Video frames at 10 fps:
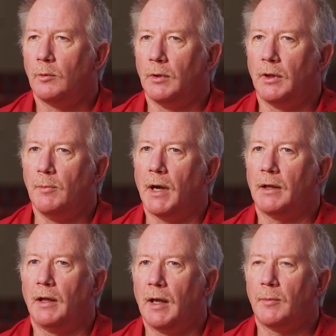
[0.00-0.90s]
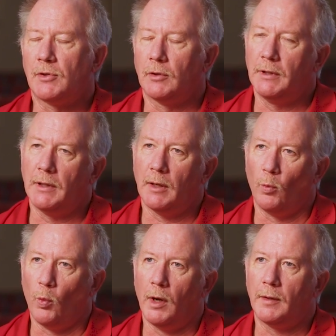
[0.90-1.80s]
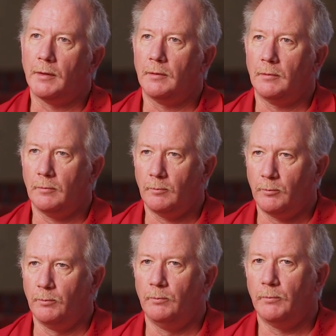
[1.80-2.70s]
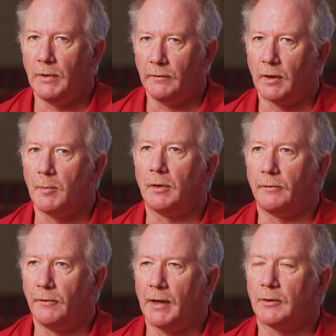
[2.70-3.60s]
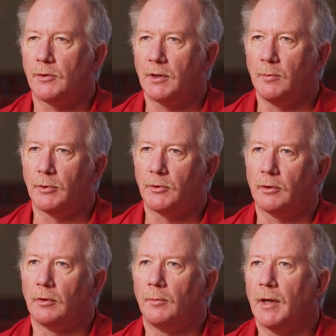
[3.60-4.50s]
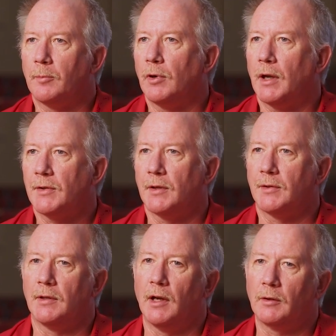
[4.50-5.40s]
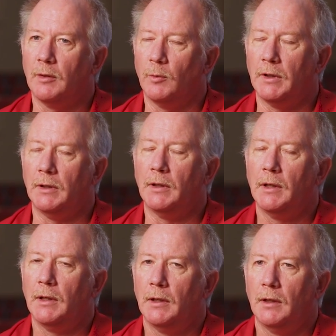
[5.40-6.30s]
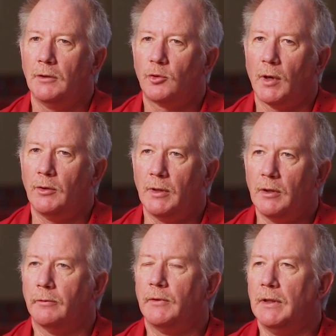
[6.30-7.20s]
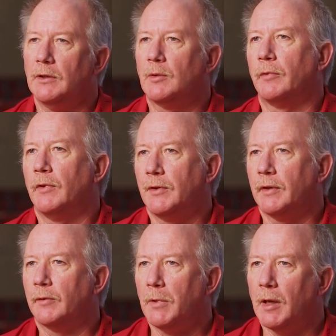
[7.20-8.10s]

really my lab is looking at what environmental factors can perturb that process and how can we try to intervene to prevent that from